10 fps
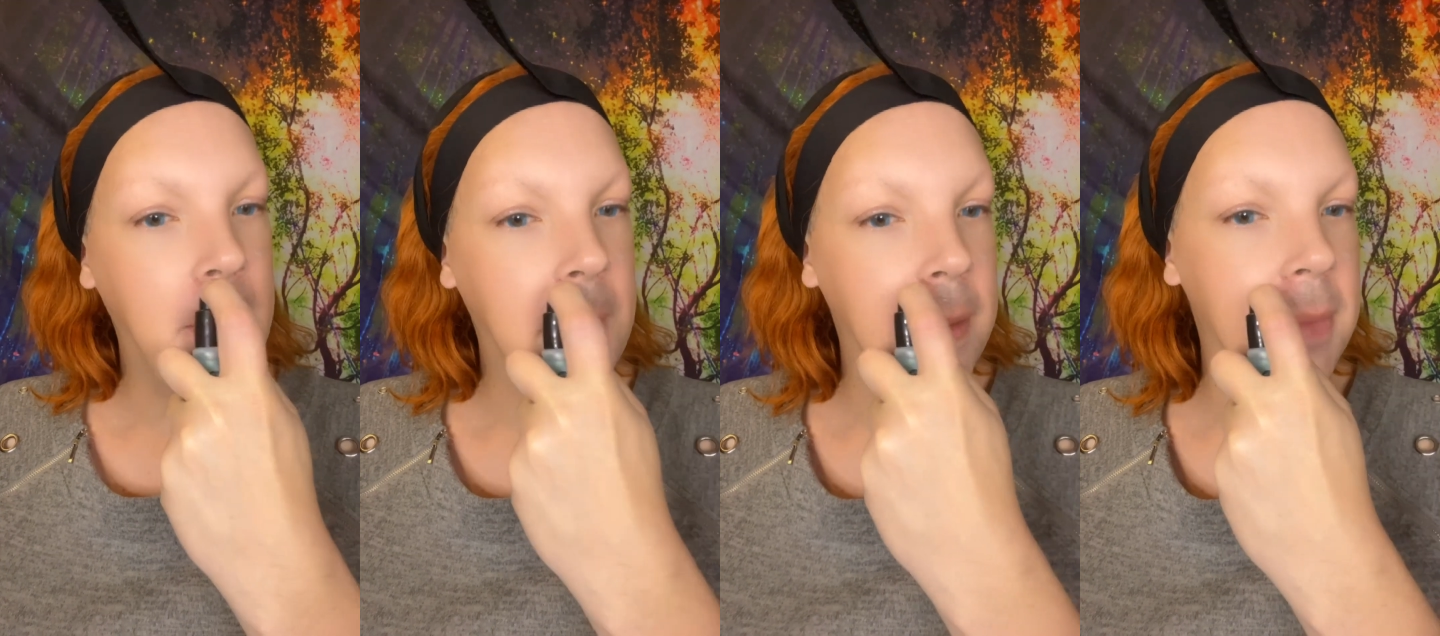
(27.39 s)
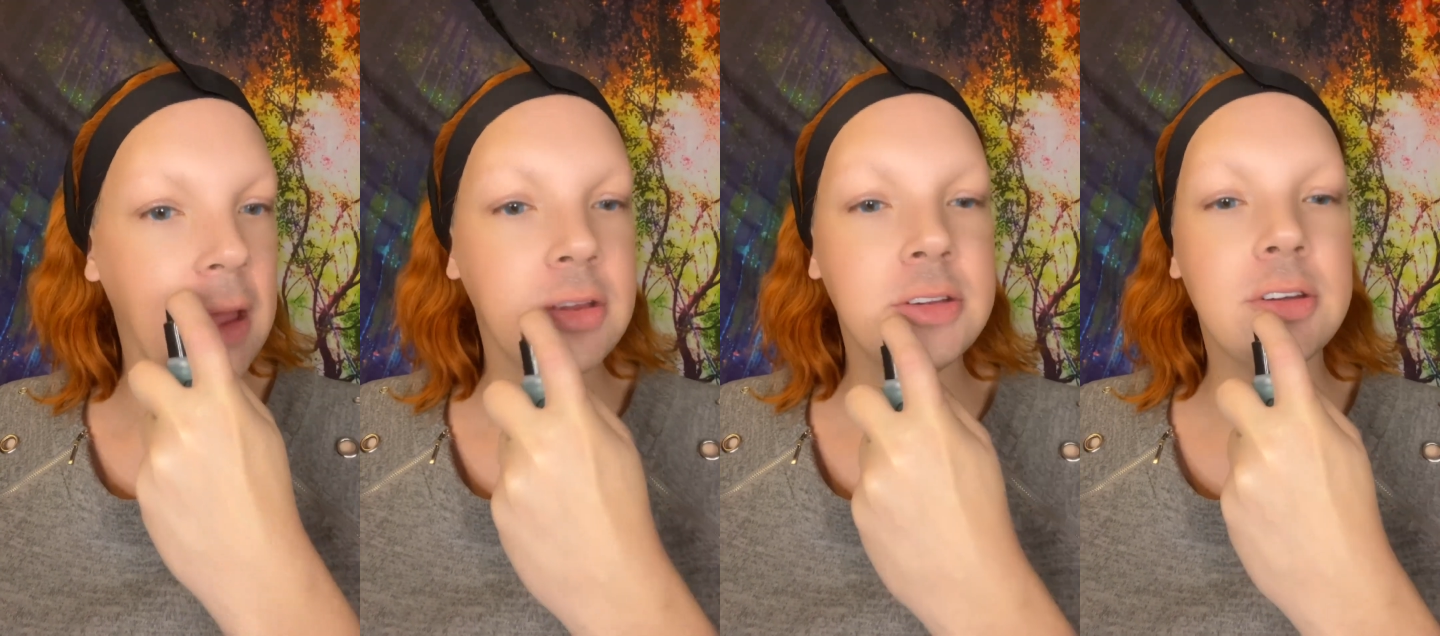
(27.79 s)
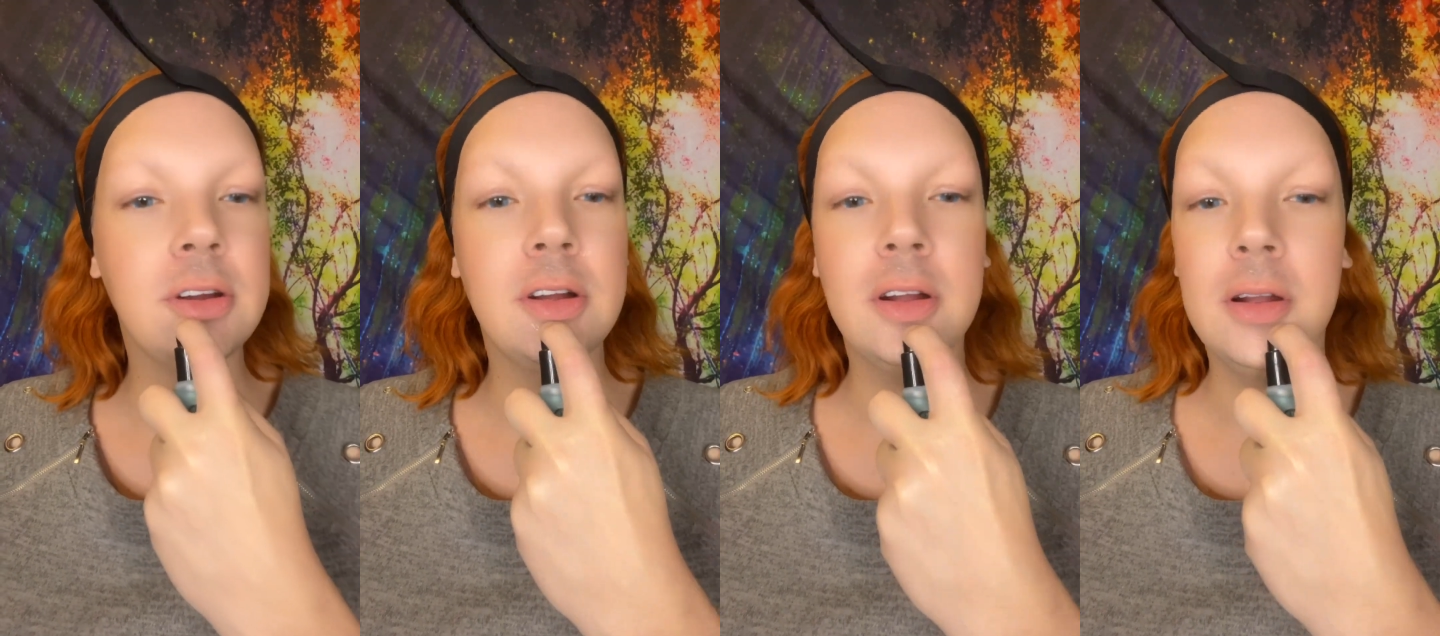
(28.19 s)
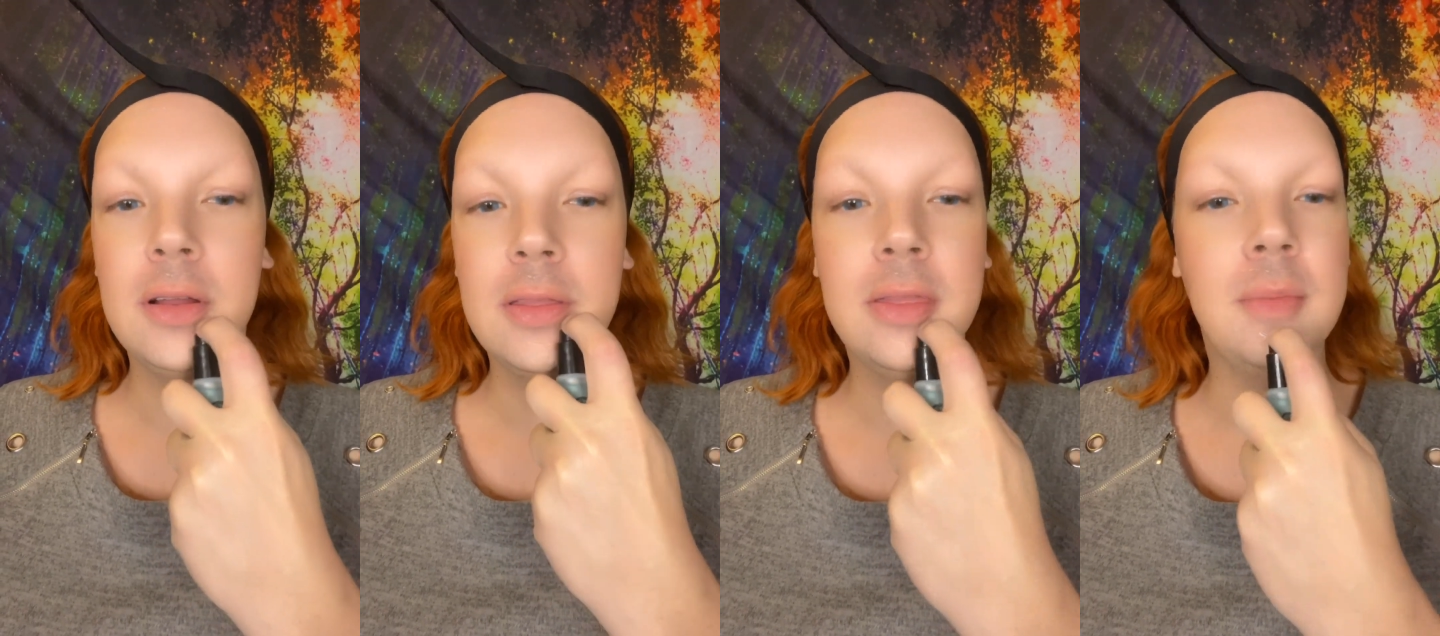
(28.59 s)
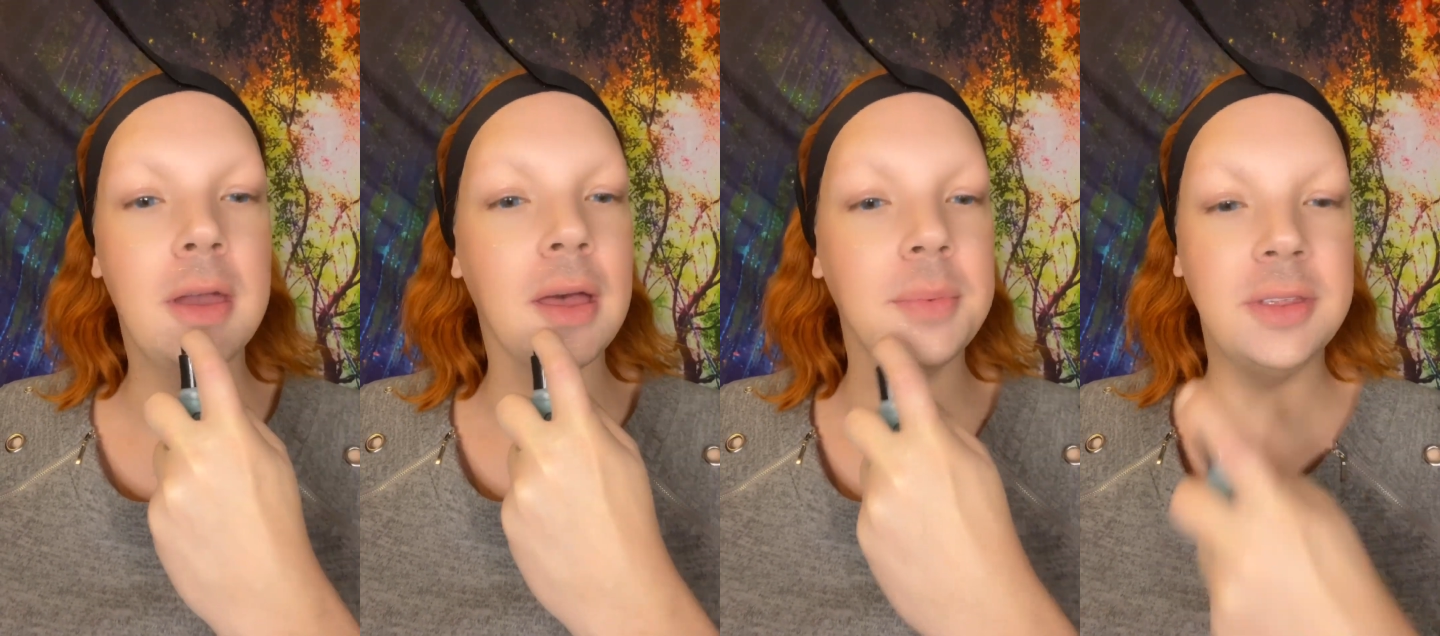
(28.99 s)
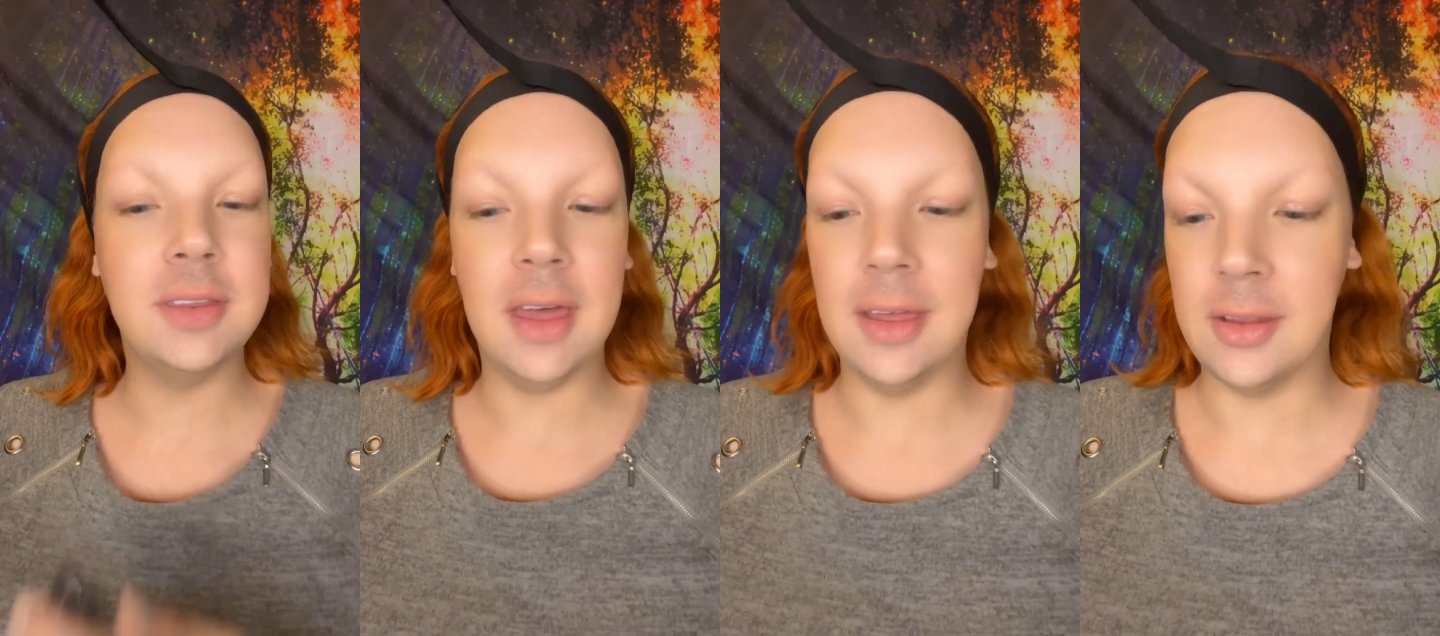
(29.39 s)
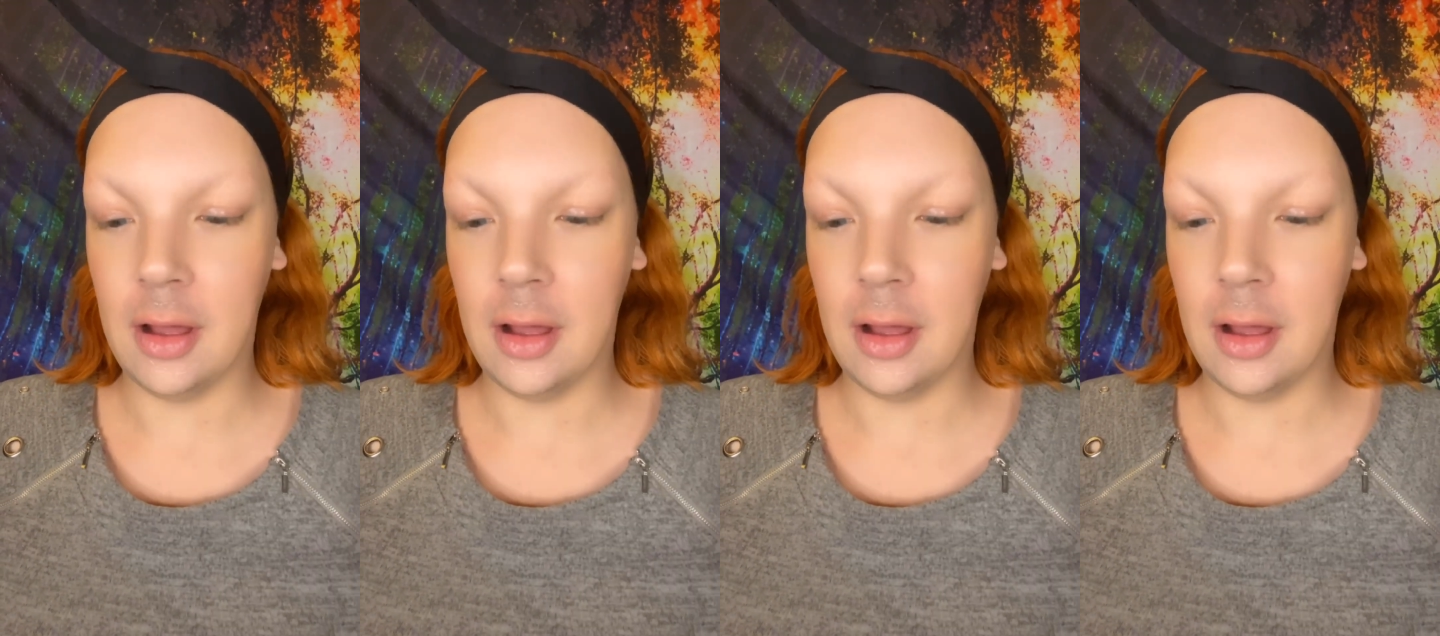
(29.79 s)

to make sure the makeup stays